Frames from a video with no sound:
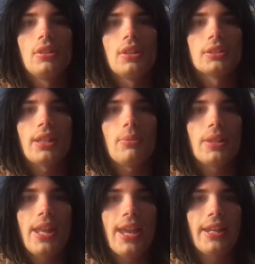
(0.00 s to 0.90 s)
So I went
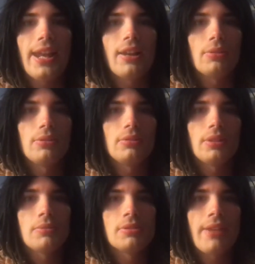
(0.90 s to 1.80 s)
ahead out, it
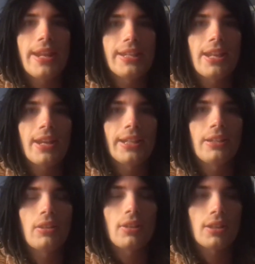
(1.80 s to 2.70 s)
was a rainy night
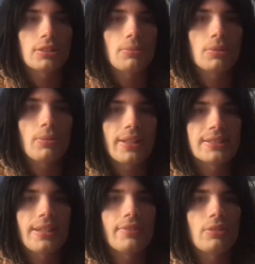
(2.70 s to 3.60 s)
on October 27,